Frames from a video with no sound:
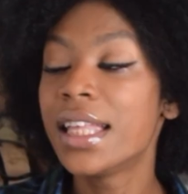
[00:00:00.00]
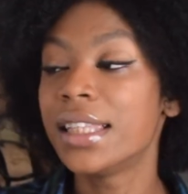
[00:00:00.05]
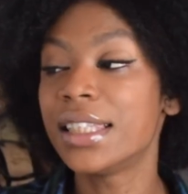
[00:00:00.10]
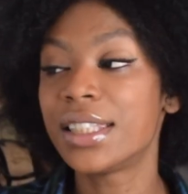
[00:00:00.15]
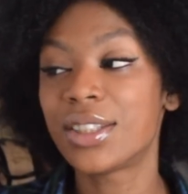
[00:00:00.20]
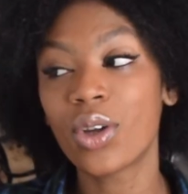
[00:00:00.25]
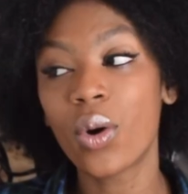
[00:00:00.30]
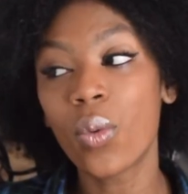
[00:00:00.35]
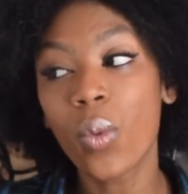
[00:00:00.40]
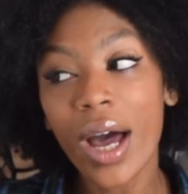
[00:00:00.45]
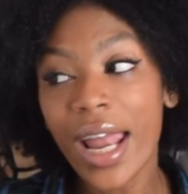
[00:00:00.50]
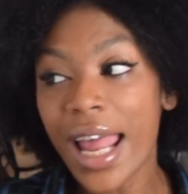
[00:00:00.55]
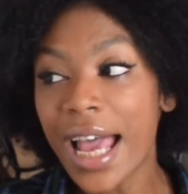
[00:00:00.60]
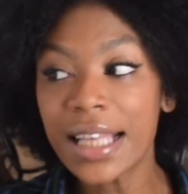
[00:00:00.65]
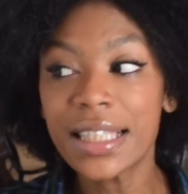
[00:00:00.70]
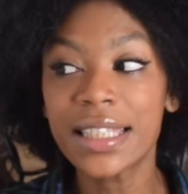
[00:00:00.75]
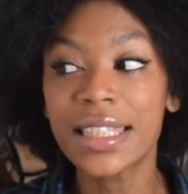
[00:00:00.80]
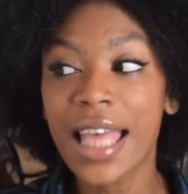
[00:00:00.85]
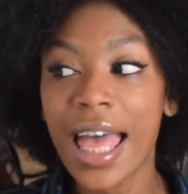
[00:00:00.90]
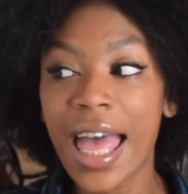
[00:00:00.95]
It's not what
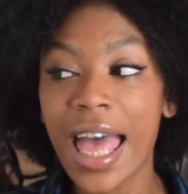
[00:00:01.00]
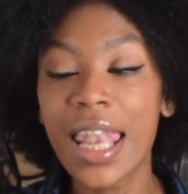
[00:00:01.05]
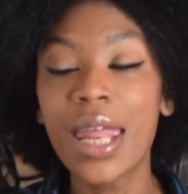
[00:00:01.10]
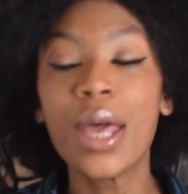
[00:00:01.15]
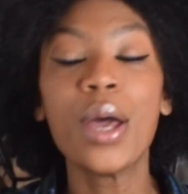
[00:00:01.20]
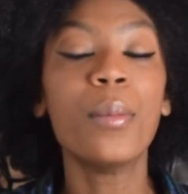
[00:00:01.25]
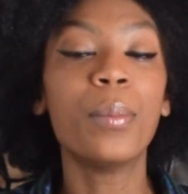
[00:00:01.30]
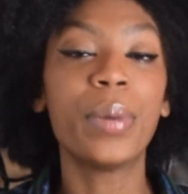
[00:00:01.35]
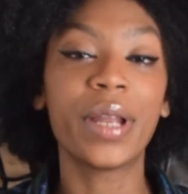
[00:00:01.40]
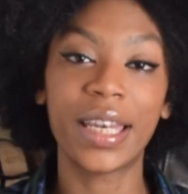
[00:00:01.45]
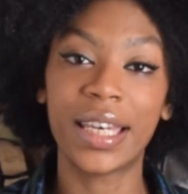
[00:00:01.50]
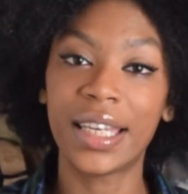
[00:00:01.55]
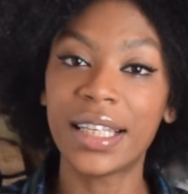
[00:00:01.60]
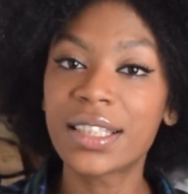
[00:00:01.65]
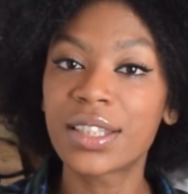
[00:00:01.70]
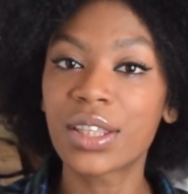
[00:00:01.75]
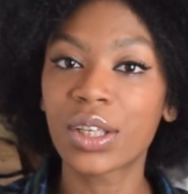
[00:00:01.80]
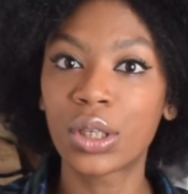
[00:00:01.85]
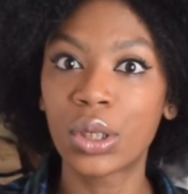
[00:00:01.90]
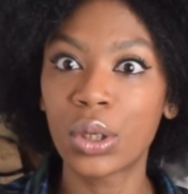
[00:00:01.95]
I said, but it
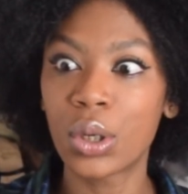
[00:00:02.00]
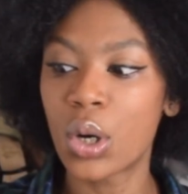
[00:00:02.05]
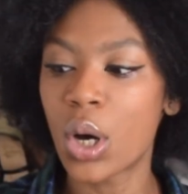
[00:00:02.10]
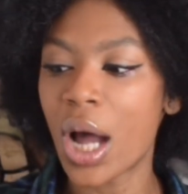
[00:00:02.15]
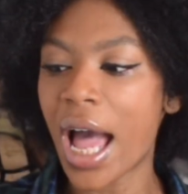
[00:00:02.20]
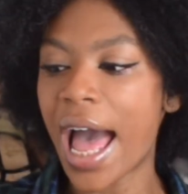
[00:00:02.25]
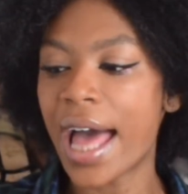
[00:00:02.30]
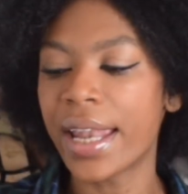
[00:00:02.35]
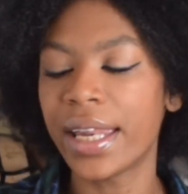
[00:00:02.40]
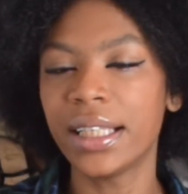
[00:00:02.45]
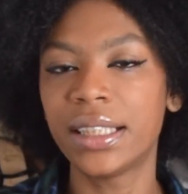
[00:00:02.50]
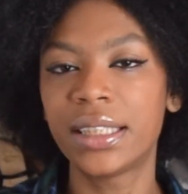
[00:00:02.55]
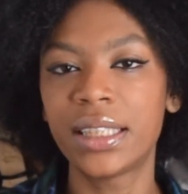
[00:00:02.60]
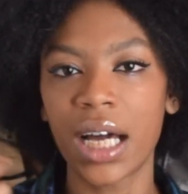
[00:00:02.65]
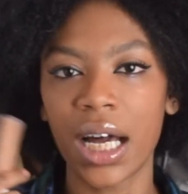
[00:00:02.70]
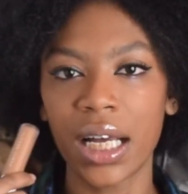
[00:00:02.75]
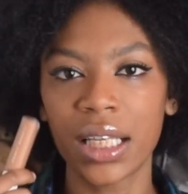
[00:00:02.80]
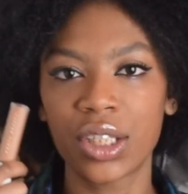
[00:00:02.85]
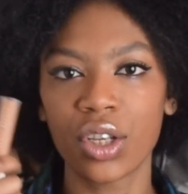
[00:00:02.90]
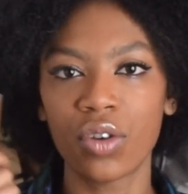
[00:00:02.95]
is the cure, and it
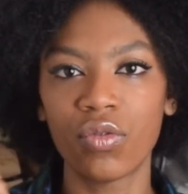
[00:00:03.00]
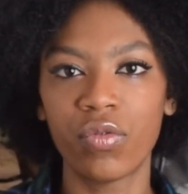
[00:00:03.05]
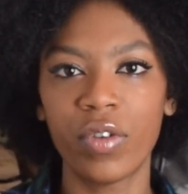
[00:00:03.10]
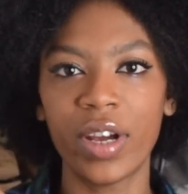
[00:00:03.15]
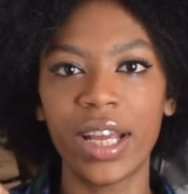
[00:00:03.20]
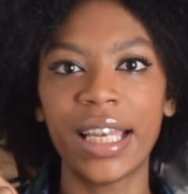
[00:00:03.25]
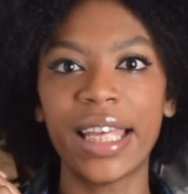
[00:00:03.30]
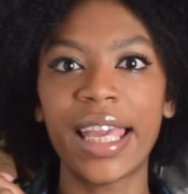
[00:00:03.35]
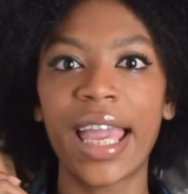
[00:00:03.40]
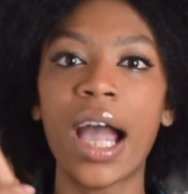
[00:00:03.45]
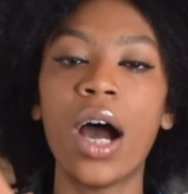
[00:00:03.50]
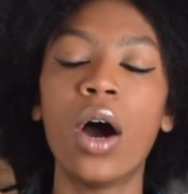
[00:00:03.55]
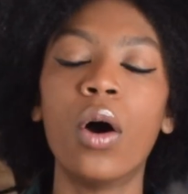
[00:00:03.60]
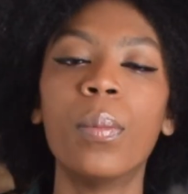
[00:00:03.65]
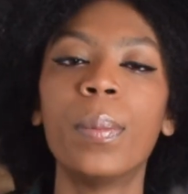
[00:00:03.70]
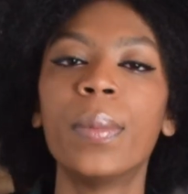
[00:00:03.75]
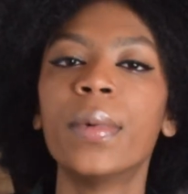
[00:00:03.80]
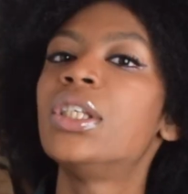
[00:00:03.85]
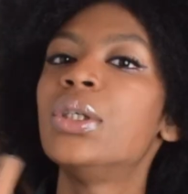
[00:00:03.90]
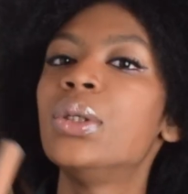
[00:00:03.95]
does really
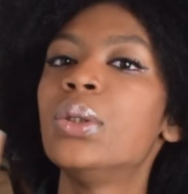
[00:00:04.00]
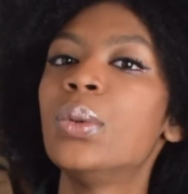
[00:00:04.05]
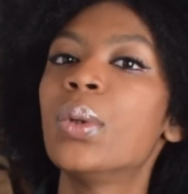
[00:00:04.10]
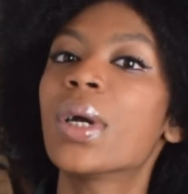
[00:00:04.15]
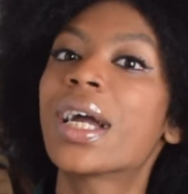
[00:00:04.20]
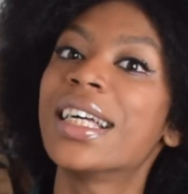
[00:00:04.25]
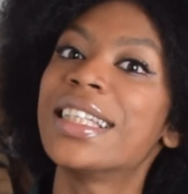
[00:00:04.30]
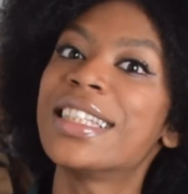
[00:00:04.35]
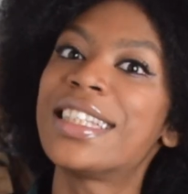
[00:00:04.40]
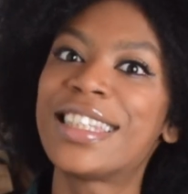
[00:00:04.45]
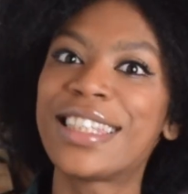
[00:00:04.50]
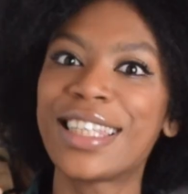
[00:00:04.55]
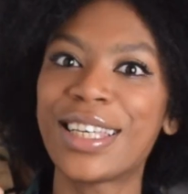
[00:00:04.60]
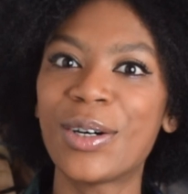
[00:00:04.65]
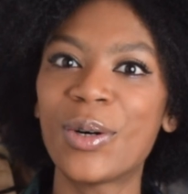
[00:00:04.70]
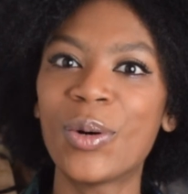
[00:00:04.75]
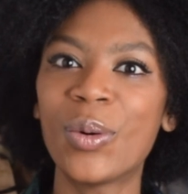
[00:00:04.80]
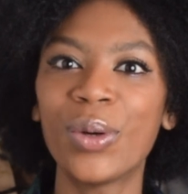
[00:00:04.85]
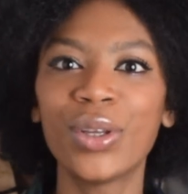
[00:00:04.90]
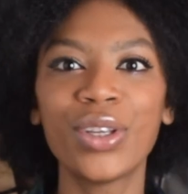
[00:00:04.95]
help to
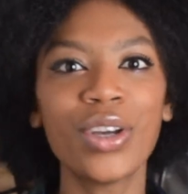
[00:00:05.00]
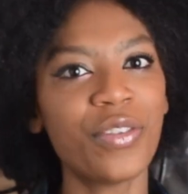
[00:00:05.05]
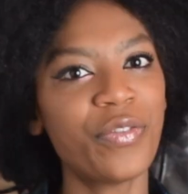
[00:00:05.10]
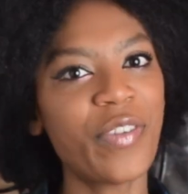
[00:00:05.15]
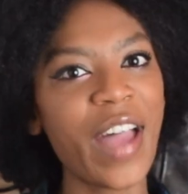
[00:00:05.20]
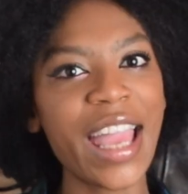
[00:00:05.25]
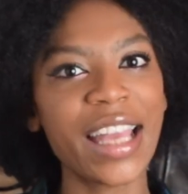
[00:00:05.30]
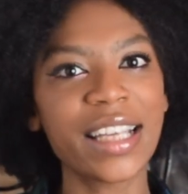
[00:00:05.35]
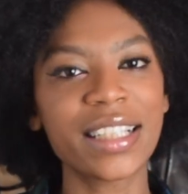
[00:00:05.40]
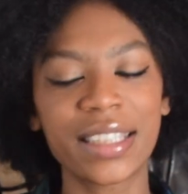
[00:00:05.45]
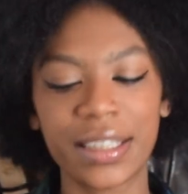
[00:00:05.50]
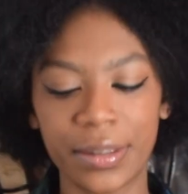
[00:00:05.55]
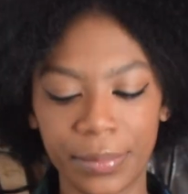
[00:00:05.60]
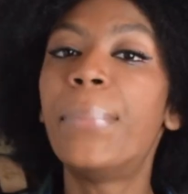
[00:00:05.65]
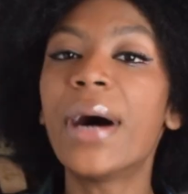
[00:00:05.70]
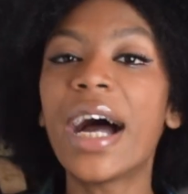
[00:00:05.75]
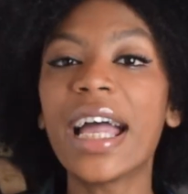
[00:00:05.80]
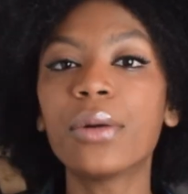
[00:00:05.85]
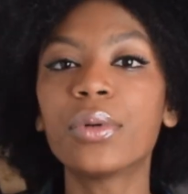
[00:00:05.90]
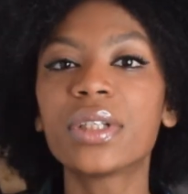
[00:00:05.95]
conceal your face.
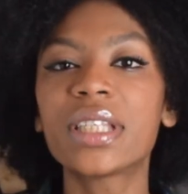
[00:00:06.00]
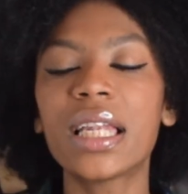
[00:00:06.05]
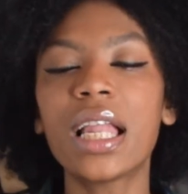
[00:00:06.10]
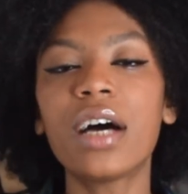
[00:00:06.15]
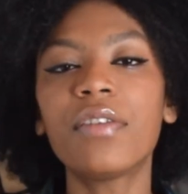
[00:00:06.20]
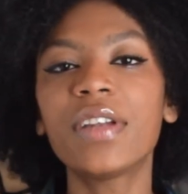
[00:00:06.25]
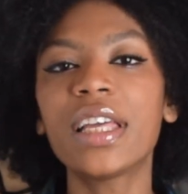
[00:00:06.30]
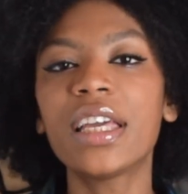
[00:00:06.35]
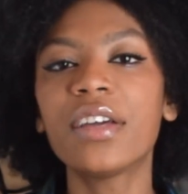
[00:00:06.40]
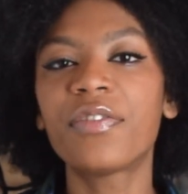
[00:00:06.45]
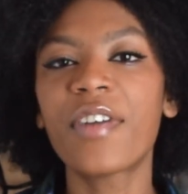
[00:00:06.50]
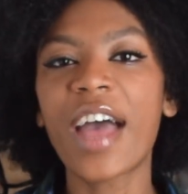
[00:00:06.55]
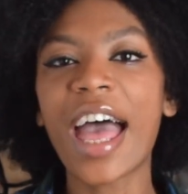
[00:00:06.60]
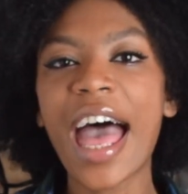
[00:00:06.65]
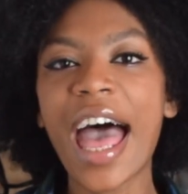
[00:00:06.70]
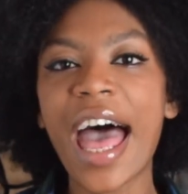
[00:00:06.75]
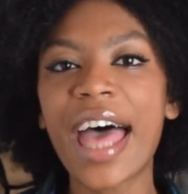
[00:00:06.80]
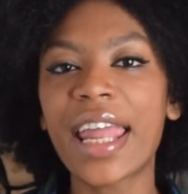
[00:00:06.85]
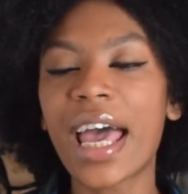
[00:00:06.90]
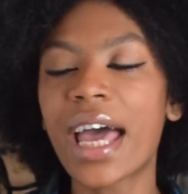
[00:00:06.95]
But it was a lovely
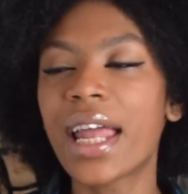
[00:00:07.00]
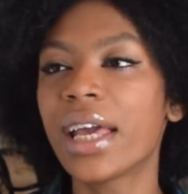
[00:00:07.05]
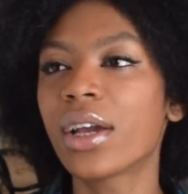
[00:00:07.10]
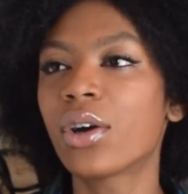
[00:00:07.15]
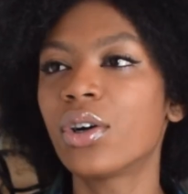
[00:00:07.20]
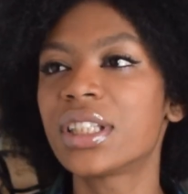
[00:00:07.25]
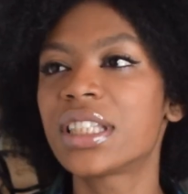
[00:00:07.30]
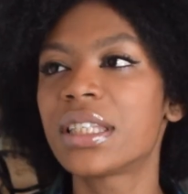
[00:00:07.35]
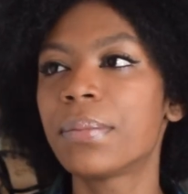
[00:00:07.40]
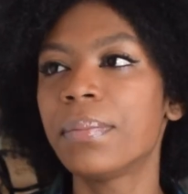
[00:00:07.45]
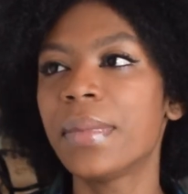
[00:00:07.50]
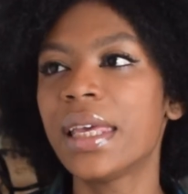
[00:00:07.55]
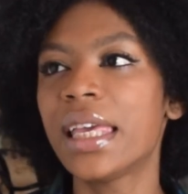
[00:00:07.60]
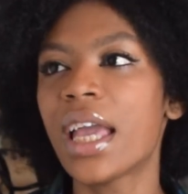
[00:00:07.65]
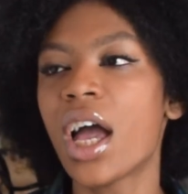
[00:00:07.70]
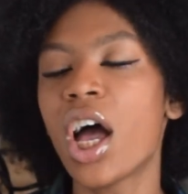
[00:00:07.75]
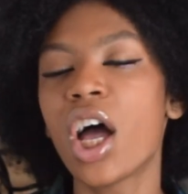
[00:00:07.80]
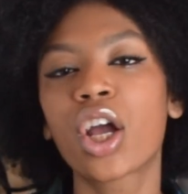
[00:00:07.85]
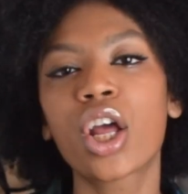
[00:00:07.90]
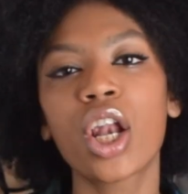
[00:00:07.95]
event, and I got to
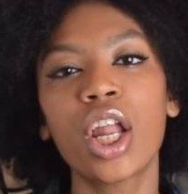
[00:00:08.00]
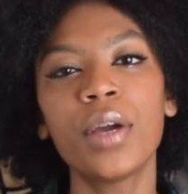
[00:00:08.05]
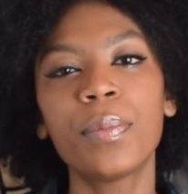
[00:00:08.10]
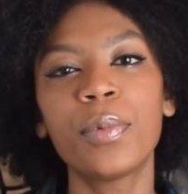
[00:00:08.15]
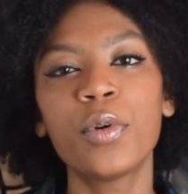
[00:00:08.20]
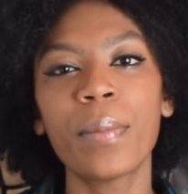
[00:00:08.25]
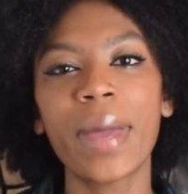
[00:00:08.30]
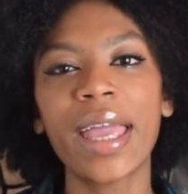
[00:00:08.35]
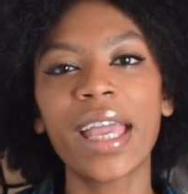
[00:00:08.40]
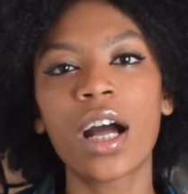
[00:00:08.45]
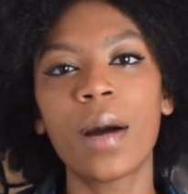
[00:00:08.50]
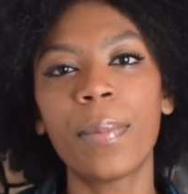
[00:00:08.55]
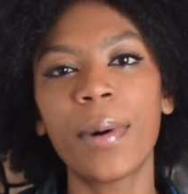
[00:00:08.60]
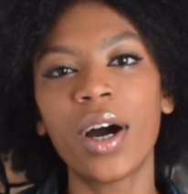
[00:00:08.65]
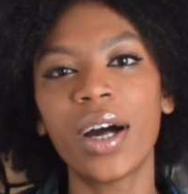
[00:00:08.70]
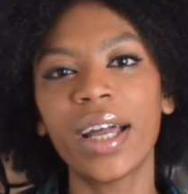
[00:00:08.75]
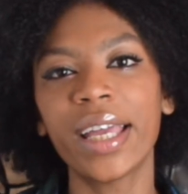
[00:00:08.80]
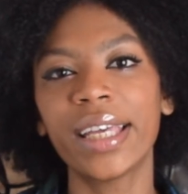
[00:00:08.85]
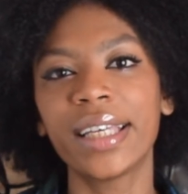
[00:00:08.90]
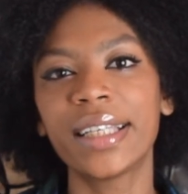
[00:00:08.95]
meet her global makeup
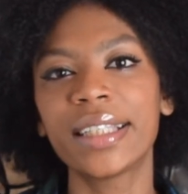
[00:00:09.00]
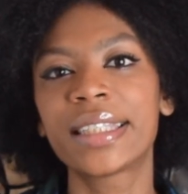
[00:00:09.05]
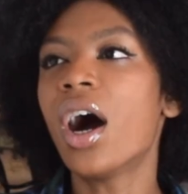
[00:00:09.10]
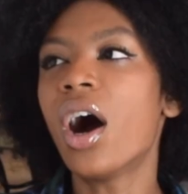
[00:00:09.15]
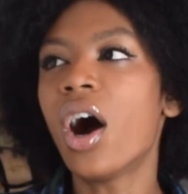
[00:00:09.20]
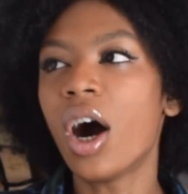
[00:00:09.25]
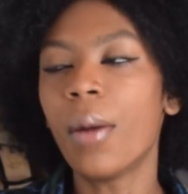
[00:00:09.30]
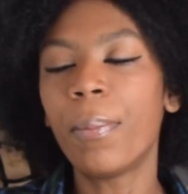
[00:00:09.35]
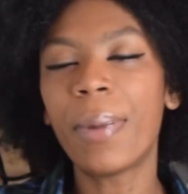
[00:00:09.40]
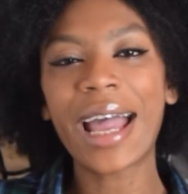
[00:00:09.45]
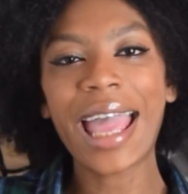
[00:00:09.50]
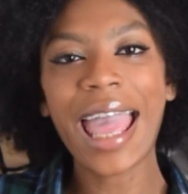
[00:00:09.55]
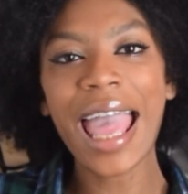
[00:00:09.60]
artist, Art by